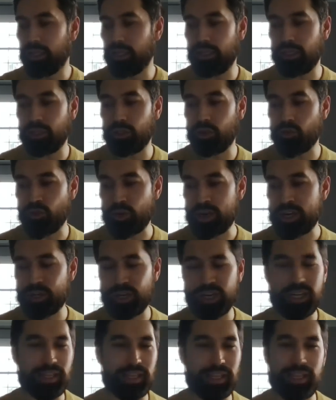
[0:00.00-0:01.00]

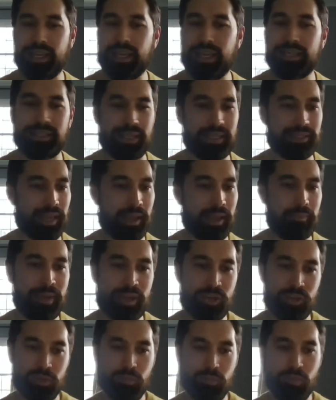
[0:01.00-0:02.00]
Eurasia, as I
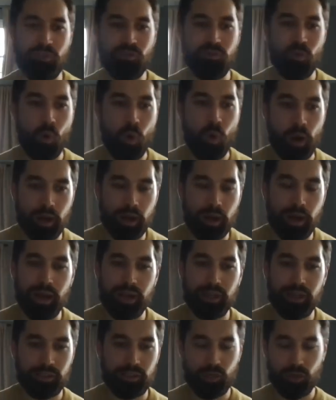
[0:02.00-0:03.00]
mentioned before,
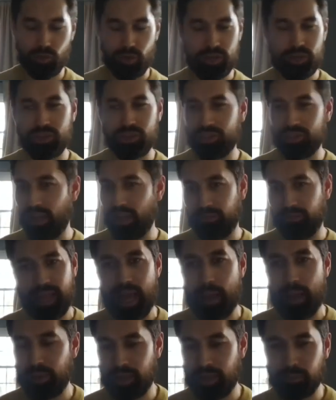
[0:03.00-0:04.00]
Eurasia is definitely
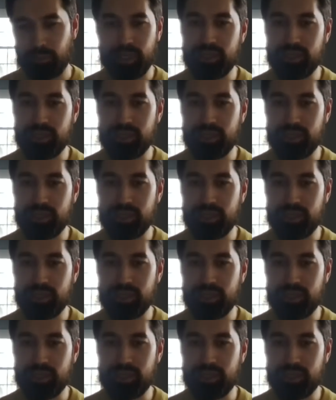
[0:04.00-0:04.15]
happening.